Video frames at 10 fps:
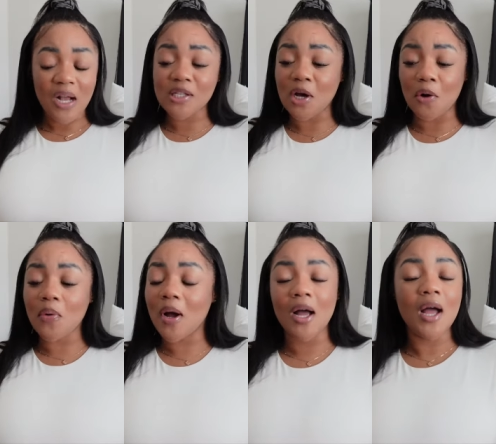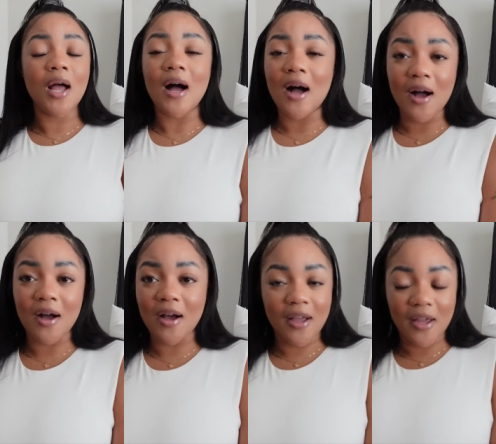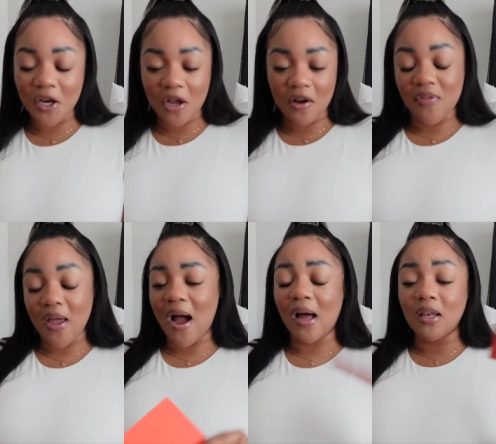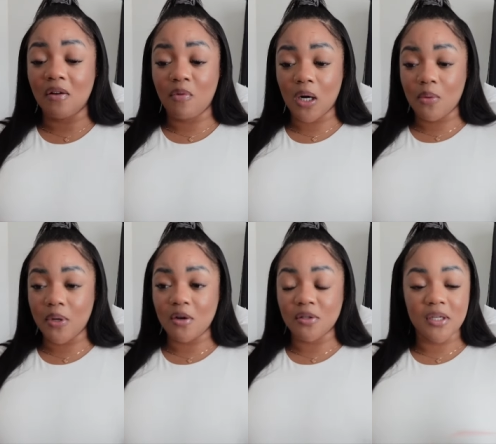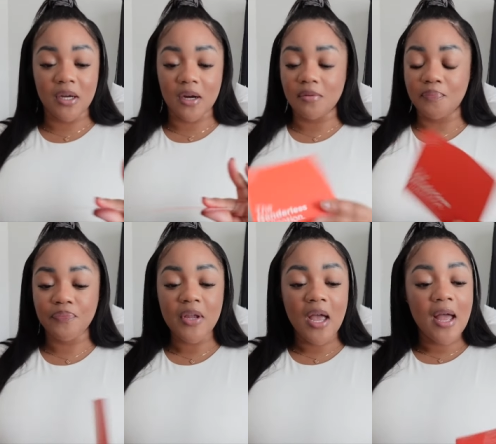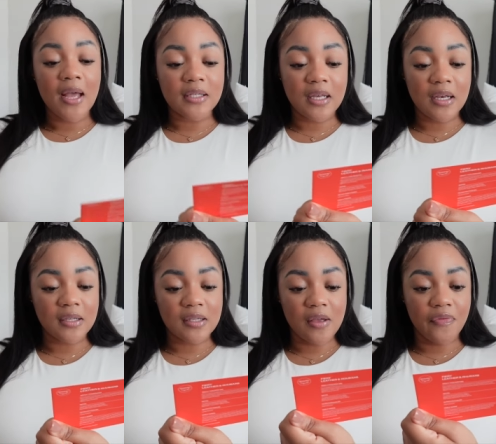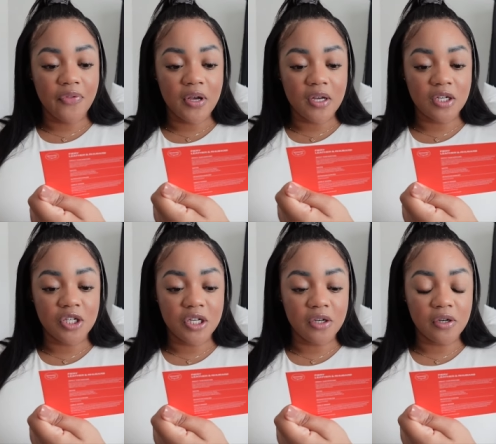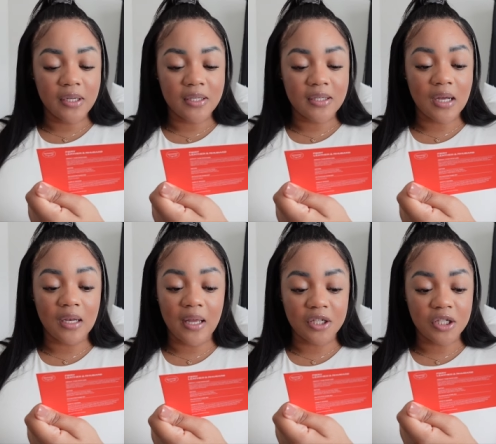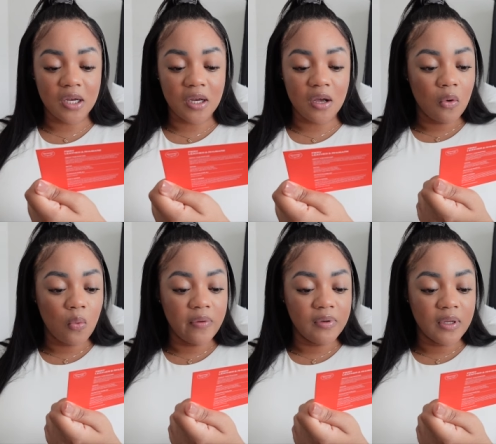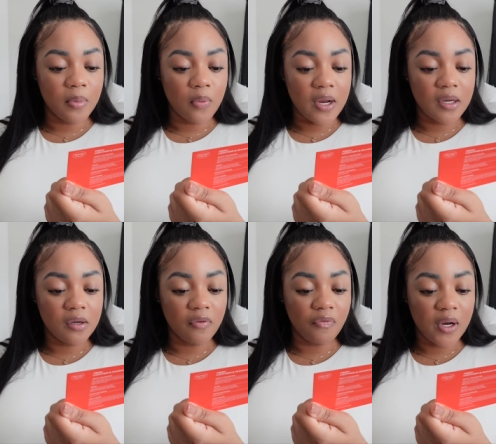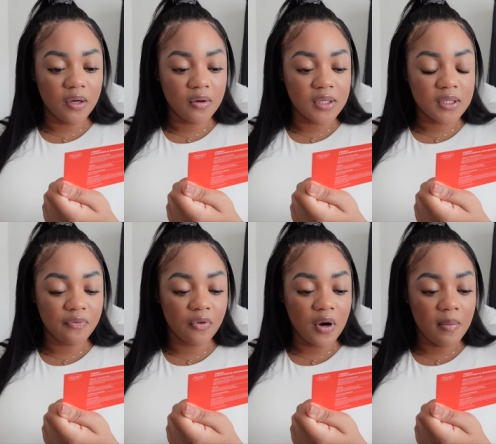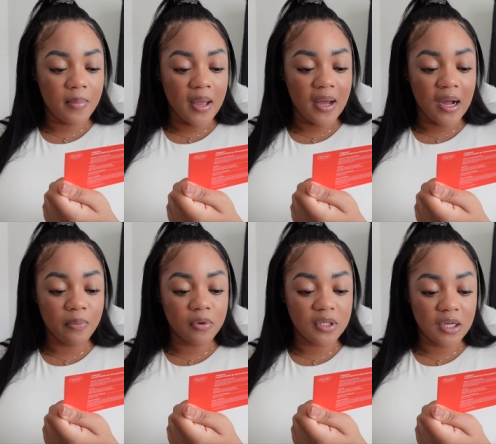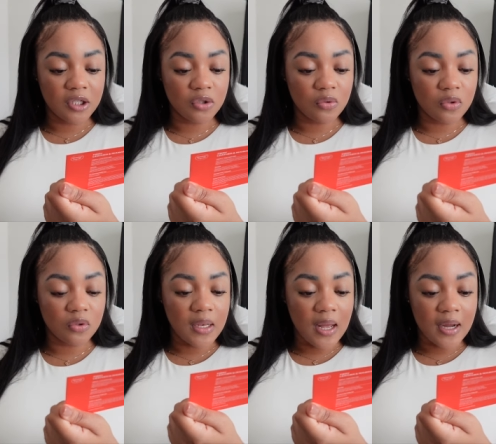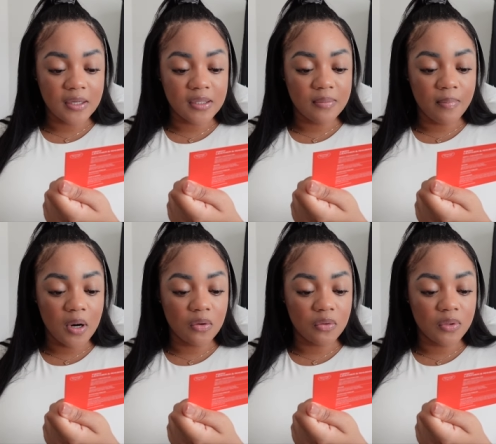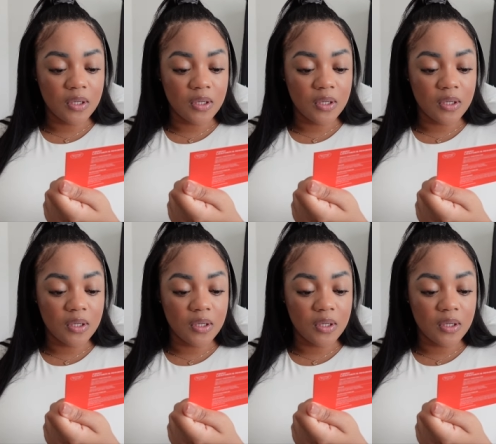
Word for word: So I love that. I love working with Dossier. It says the genderless collection. We've liberated your fragrance from a hypersexualized mode